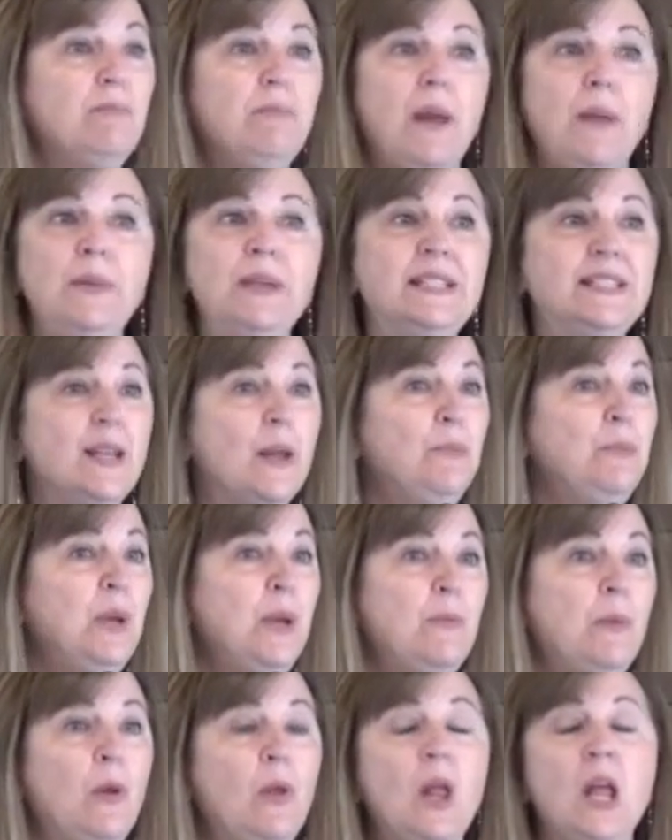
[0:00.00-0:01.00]
Maybe some
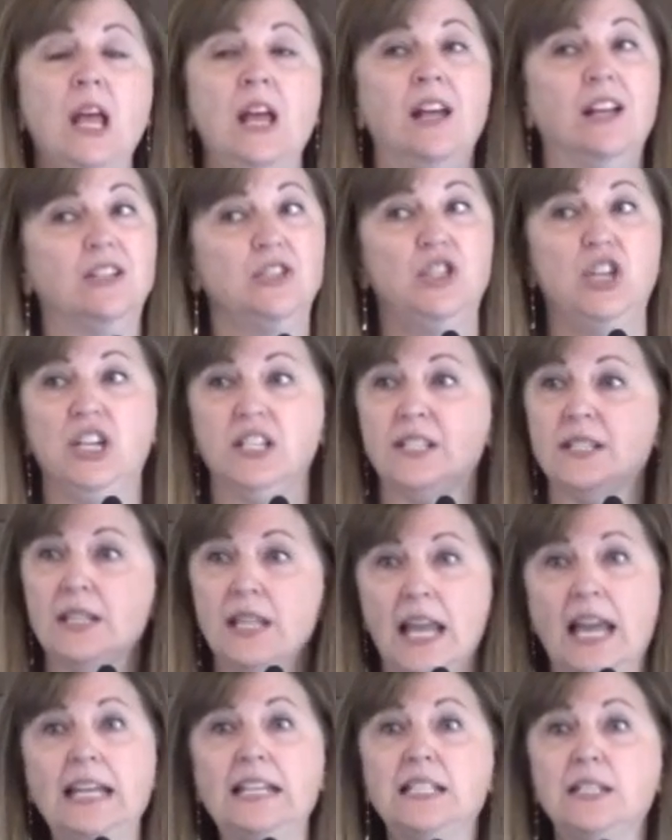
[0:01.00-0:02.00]
people just
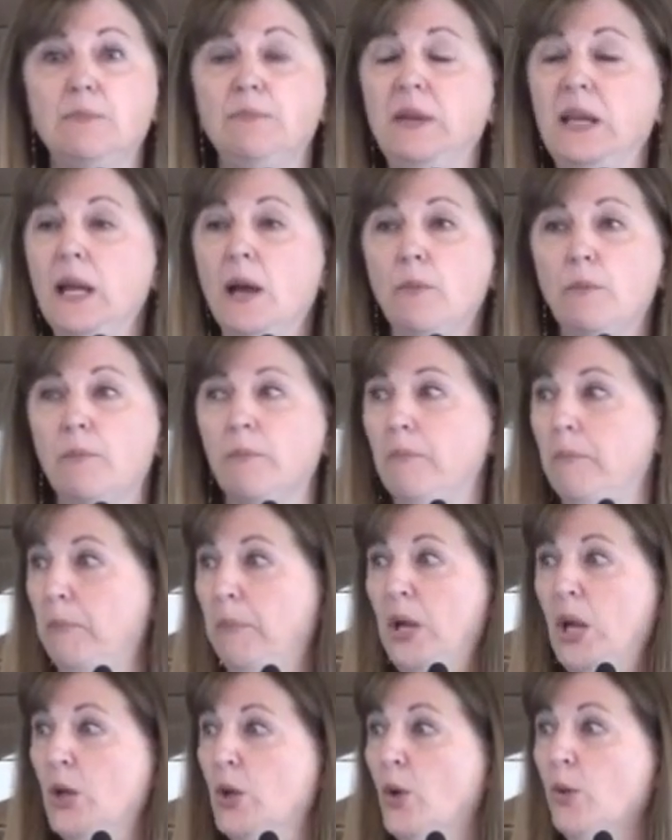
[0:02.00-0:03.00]
like to be up,
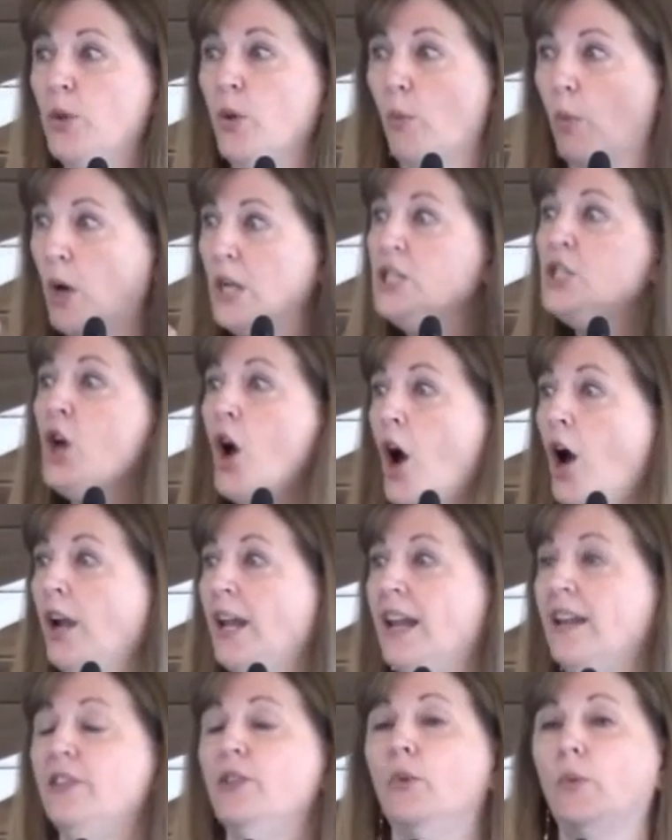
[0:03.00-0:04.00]
you know, the one
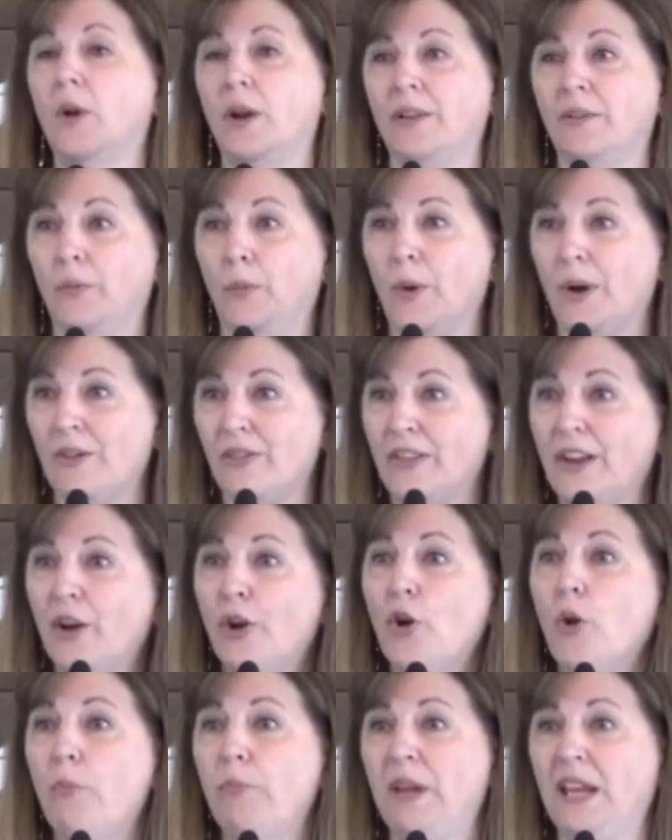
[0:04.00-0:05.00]
talking, the one where
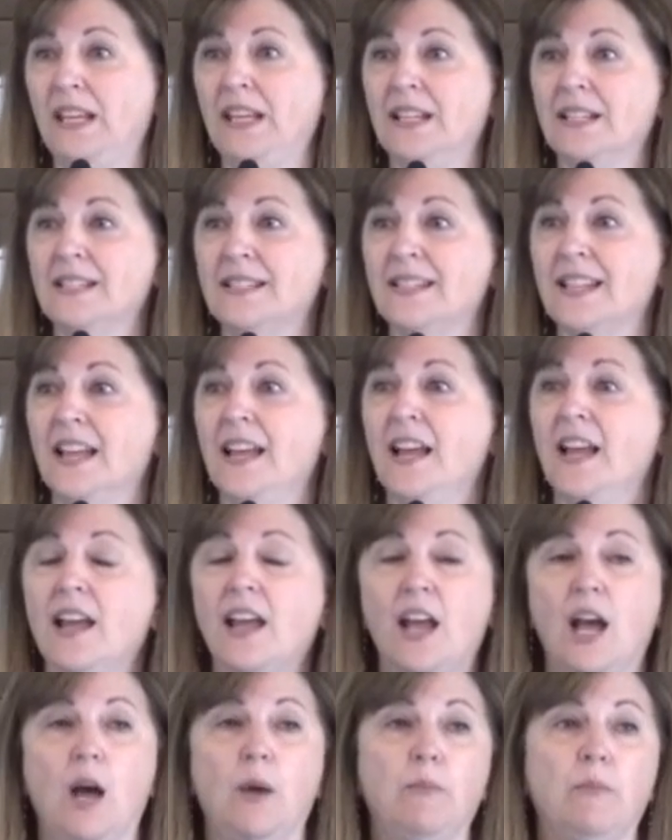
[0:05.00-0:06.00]
their opinions
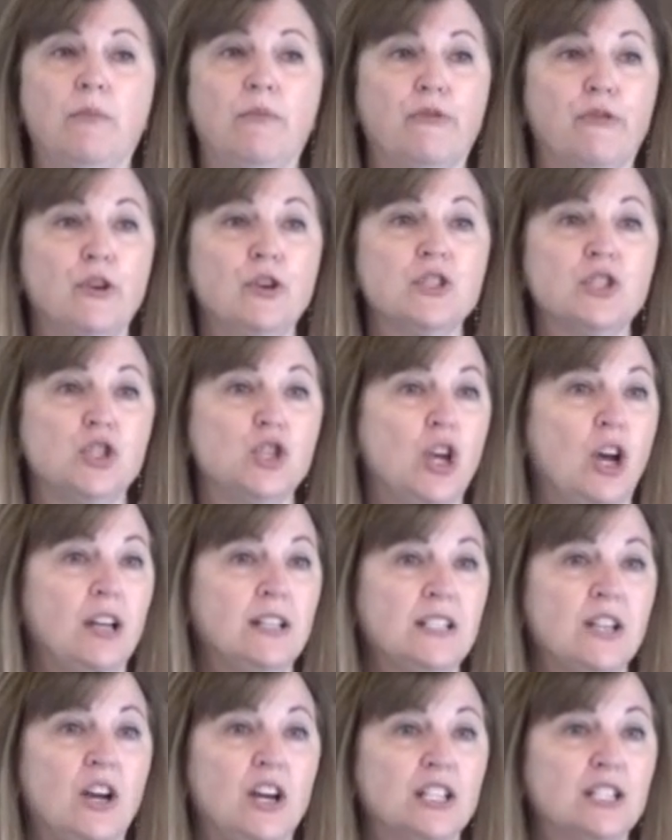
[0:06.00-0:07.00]
come first.
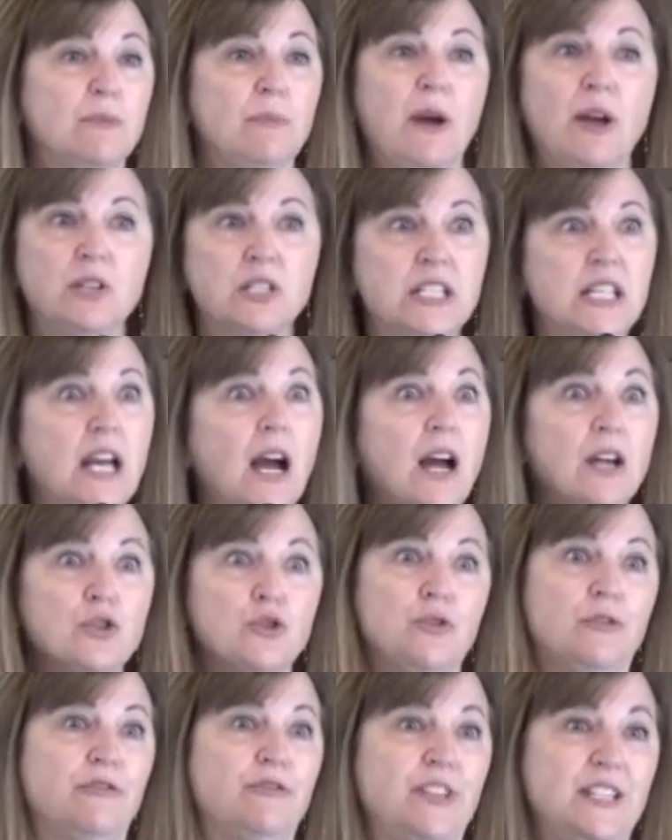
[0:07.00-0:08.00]
John talked about
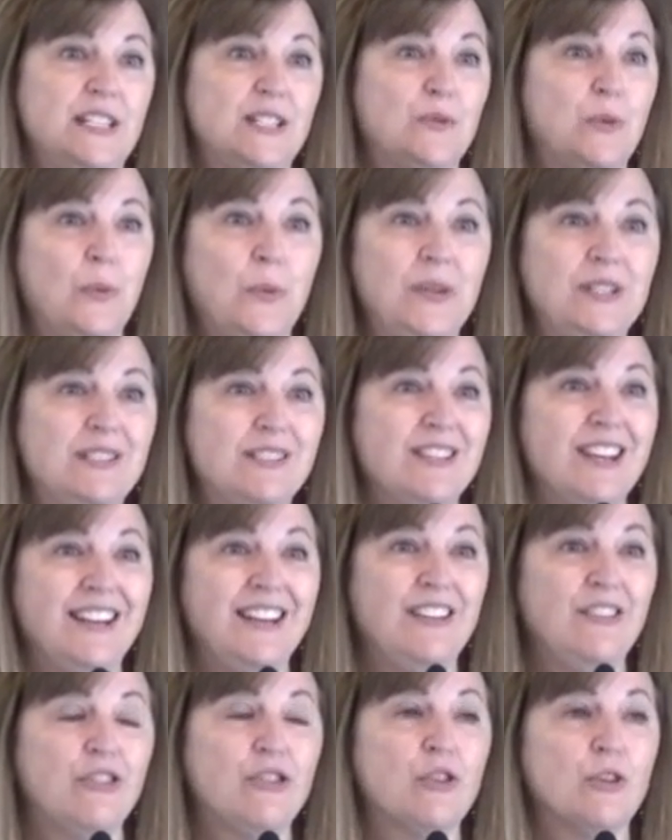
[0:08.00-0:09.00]
Diotrephes when we
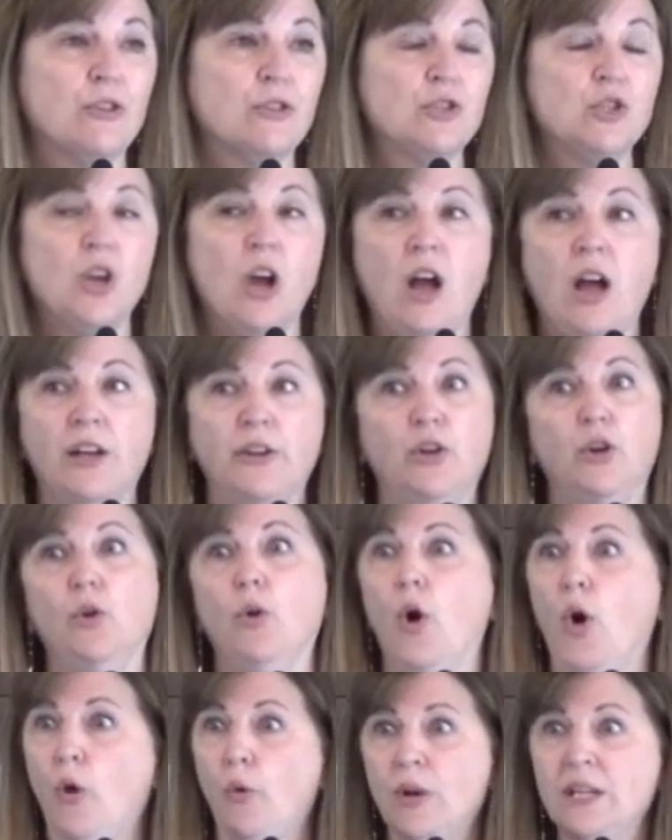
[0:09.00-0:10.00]
studied Third John, who
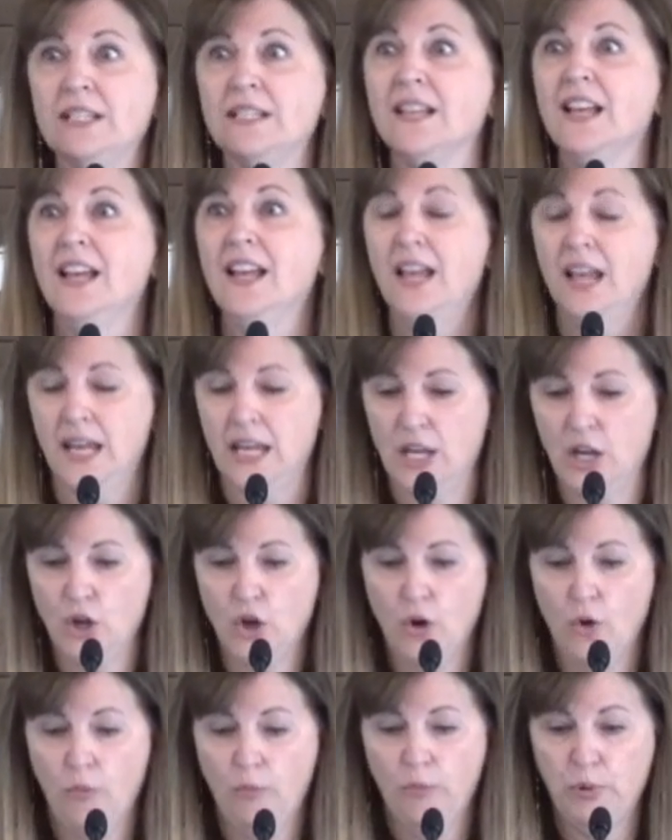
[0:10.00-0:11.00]
always, you
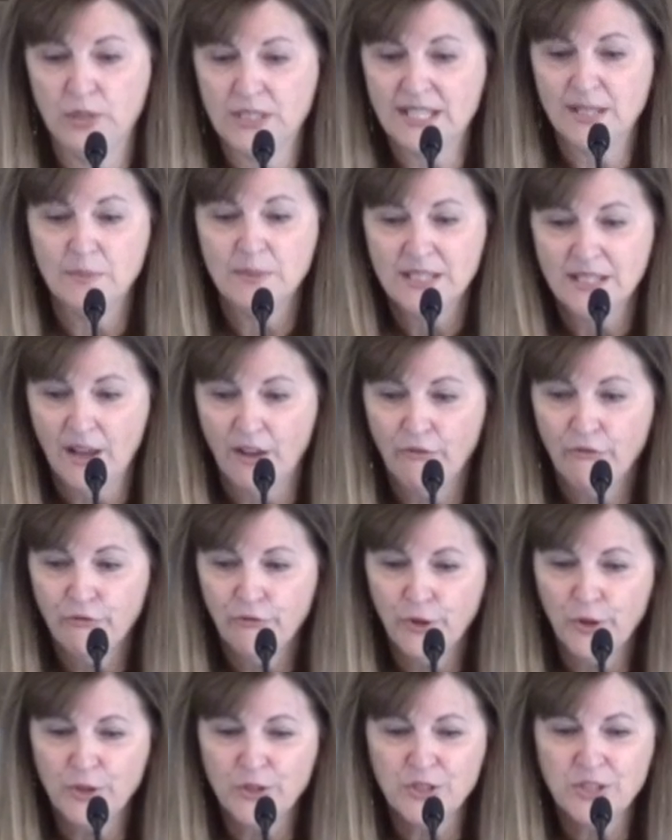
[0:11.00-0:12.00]
know, puts himself
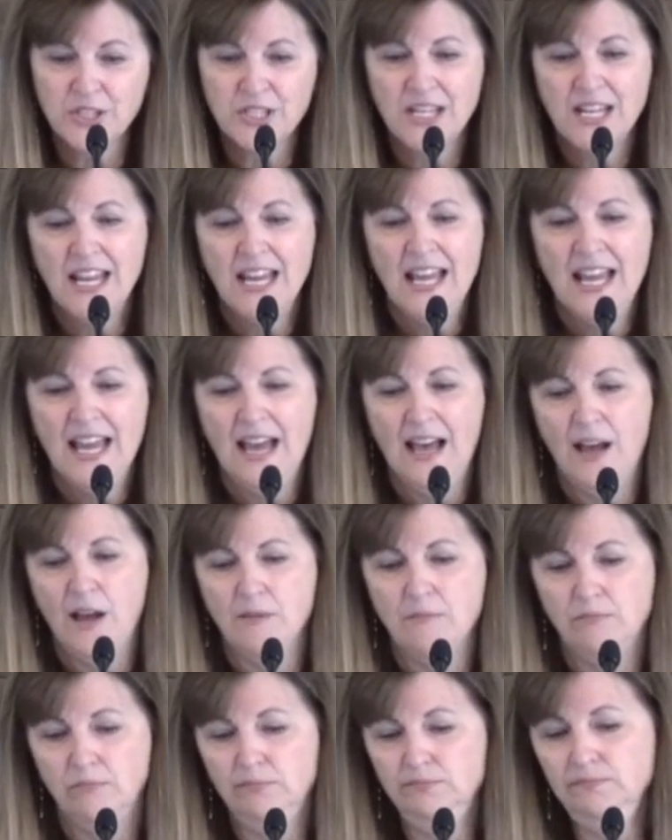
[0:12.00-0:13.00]
first.
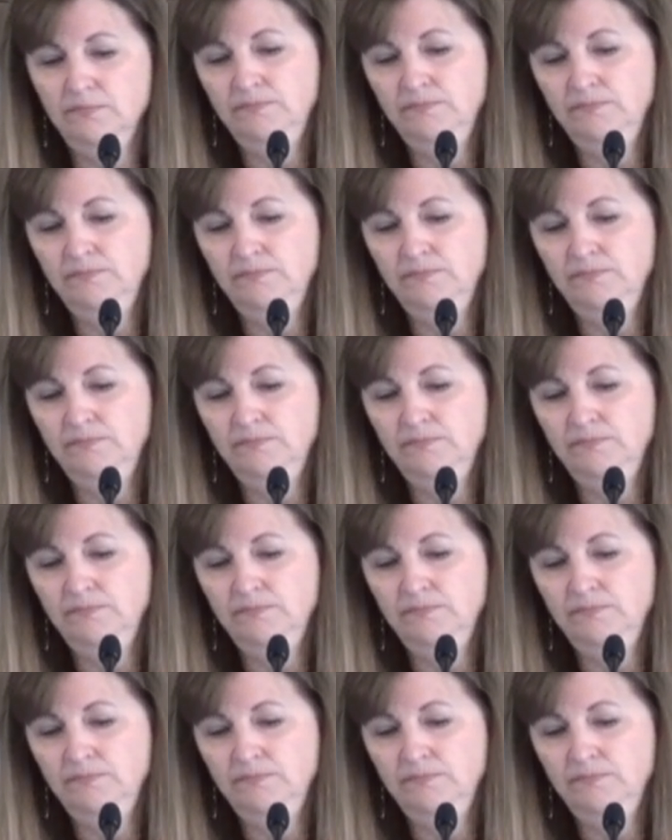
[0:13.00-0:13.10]
Um,